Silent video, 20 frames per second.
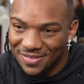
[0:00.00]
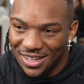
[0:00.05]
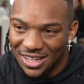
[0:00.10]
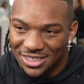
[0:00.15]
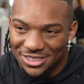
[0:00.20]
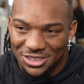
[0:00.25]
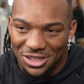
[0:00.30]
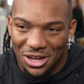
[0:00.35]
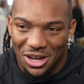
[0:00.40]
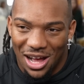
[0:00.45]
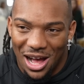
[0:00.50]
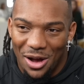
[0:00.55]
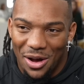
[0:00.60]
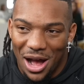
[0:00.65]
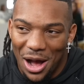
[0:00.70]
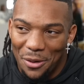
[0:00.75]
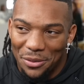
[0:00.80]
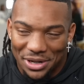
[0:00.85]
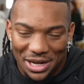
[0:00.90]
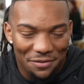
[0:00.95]
So
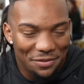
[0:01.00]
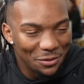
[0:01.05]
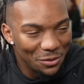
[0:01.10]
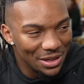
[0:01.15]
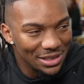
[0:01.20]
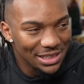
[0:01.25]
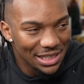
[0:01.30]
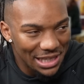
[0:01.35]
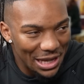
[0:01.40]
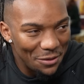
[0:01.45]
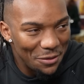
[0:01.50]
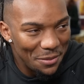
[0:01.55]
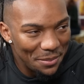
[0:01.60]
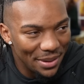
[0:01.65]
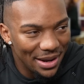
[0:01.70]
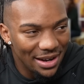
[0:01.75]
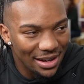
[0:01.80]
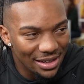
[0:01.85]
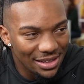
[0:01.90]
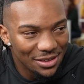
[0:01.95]
I would definitely want to take that one
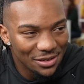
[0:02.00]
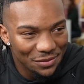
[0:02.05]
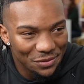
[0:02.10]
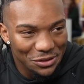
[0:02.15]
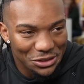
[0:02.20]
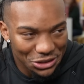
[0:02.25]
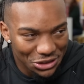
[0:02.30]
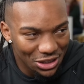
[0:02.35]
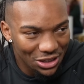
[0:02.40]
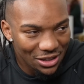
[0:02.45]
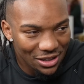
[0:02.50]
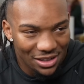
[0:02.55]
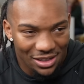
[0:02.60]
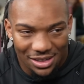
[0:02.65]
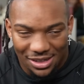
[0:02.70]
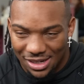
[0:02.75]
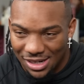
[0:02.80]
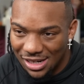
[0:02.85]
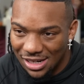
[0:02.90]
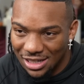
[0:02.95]
back for sure,
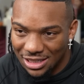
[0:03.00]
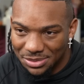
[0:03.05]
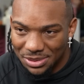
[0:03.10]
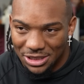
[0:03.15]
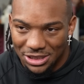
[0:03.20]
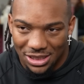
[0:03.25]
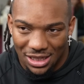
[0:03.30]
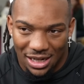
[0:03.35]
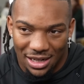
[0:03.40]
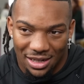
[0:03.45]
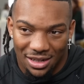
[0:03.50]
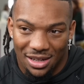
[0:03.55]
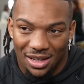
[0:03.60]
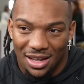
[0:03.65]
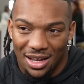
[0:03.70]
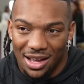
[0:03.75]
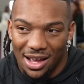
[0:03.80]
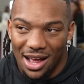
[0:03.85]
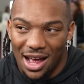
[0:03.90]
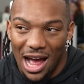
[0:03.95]
especially like
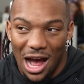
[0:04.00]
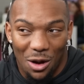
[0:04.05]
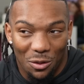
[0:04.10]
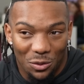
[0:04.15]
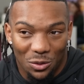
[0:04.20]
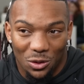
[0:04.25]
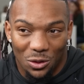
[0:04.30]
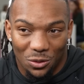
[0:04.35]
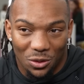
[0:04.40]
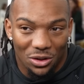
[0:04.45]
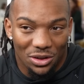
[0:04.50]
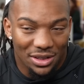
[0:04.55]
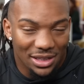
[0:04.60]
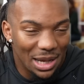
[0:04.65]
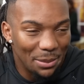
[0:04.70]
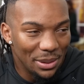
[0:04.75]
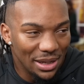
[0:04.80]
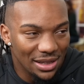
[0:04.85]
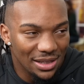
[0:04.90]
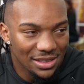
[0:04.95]
how we were rolling at
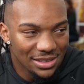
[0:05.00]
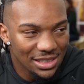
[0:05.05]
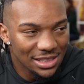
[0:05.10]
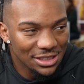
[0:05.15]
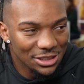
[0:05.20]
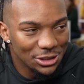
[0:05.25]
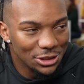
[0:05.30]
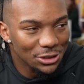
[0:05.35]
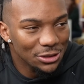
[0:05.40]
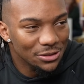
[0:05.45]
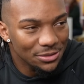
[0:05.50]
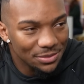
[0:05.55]
the beginning of the season too.